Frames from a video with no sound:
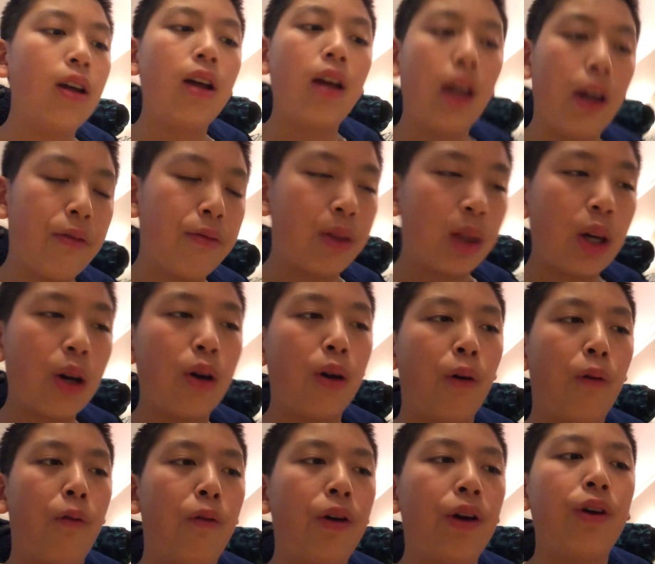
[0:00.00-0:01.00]
If
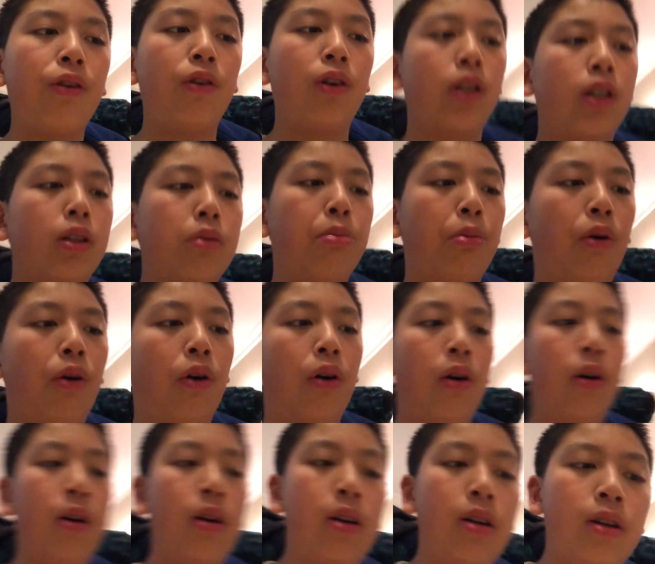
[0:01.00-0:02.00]
they're very
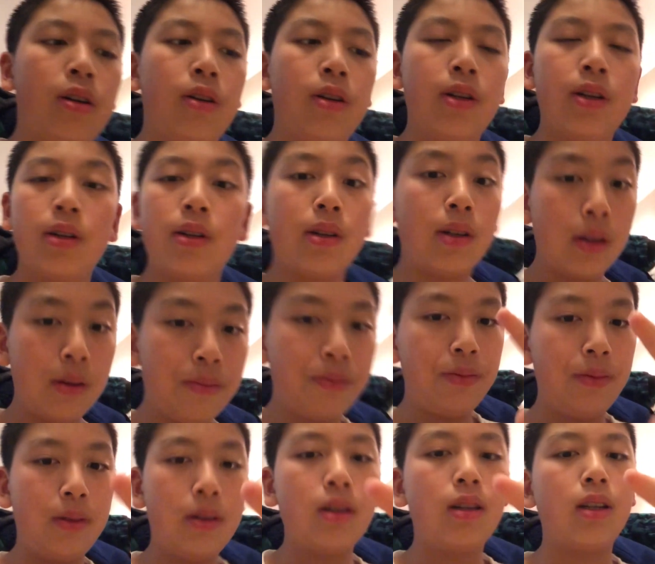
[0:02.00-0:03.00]
smart,
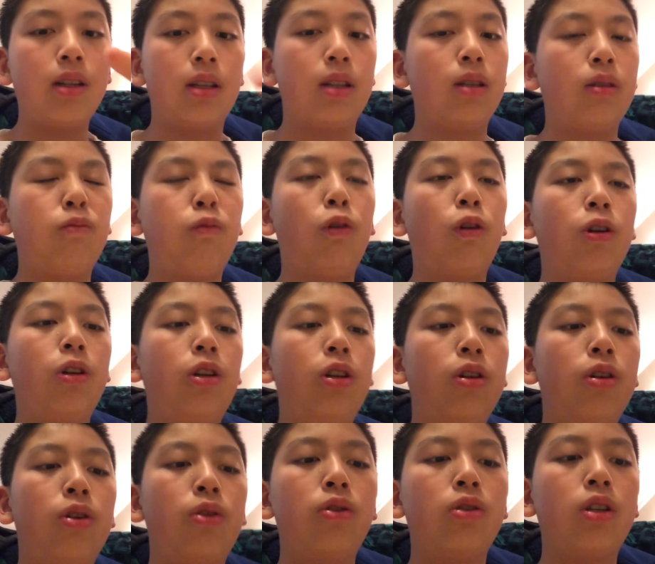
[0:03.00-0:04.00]
this is for
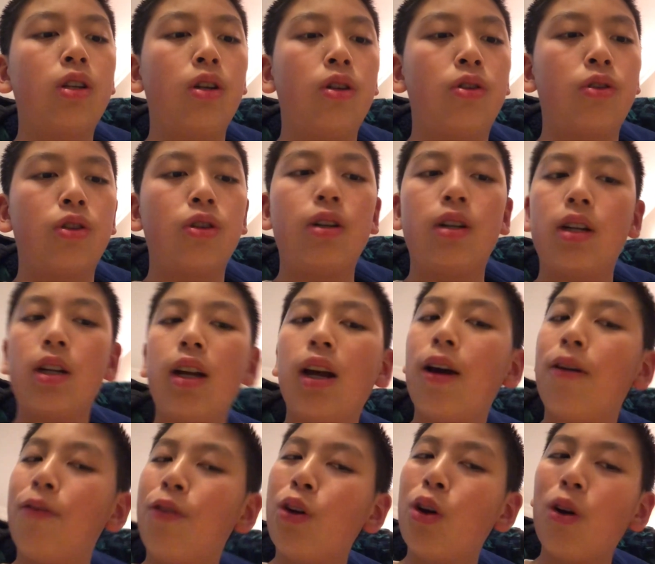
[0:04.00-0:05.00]
you, children.
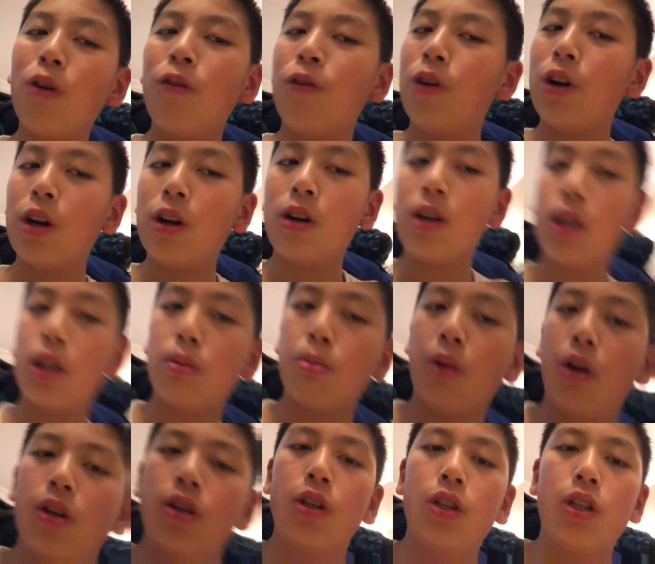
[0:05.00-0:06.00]
If you're very
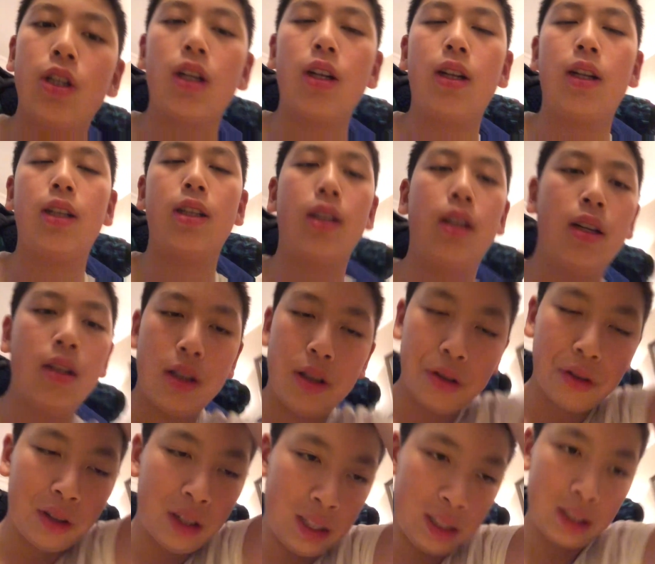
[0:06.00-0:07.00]
smart, you should listen to
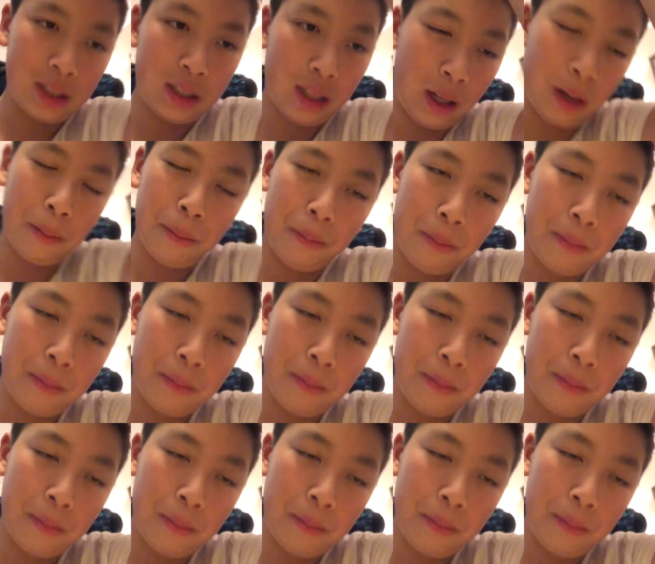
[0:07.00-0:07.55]
this tip.